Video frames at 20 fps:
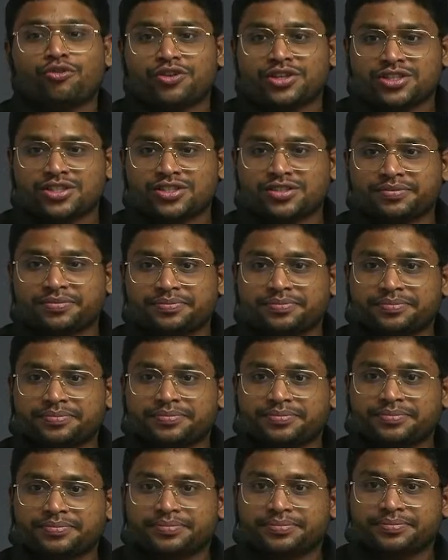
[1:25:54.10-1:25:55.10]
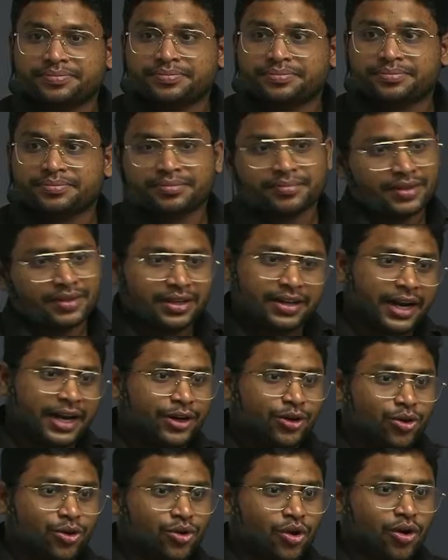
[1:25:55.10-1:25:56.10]
us. Right
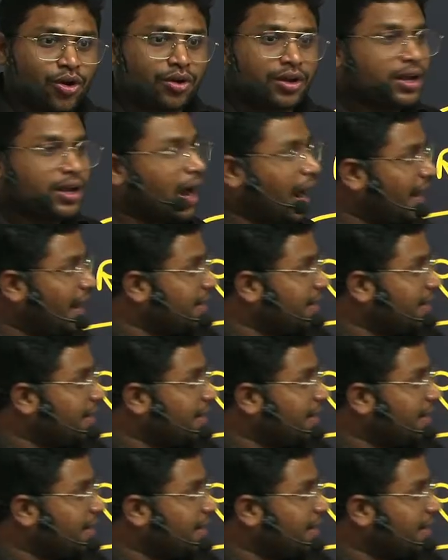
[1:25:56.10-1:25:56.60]
or wrong? And